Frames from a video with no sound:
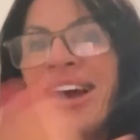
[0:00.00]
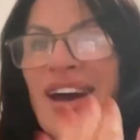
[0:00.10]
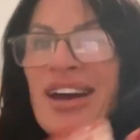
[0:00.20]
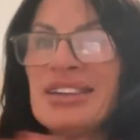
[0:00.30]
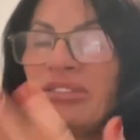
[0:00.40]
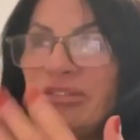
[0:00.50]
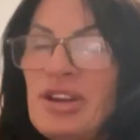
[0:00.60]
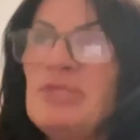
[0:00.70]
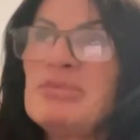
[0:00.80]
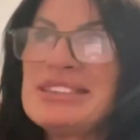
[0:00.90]
And I
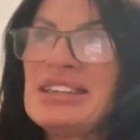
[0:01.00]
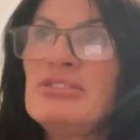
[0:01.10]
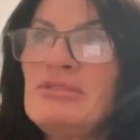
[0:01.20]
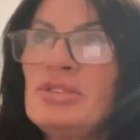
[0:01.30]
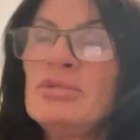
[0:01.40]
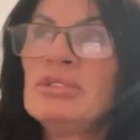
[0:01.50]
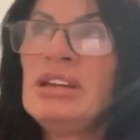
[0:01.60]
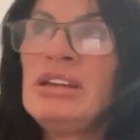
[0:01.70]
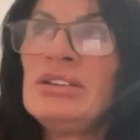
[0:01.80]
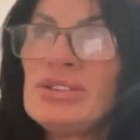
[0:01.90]
found myself
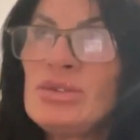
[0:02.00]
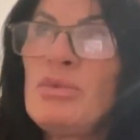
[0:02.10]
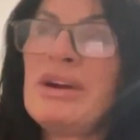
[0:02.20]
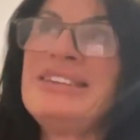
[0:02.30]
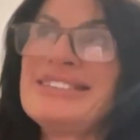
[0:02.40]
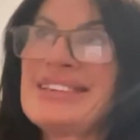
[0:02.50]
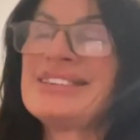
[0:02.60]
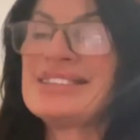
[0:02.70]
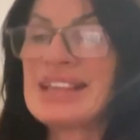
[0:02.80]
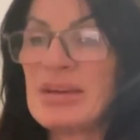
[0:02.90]
only twice this
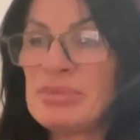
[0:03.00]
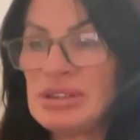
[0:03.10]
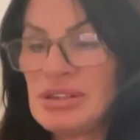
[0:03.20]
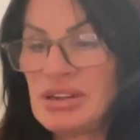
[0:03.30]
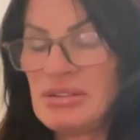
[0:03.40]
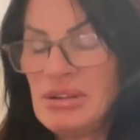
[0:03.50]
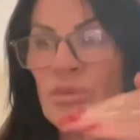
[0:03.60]
has happened now,